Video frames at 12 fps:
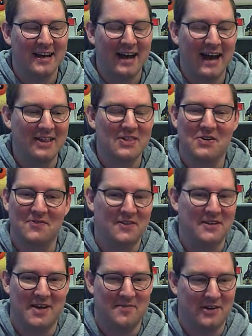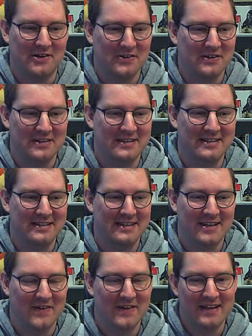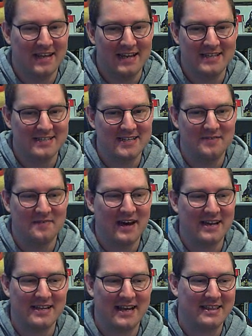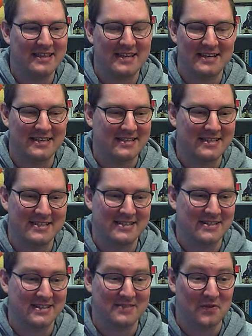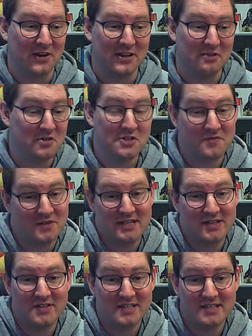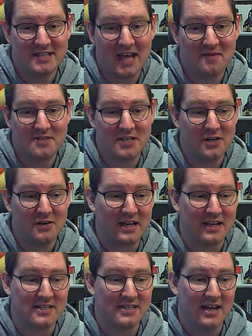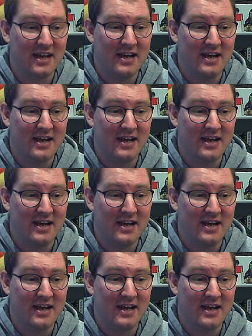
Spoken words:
I love the Demogorgon going against him. I think he's just one of the most fun killers in the game to go against.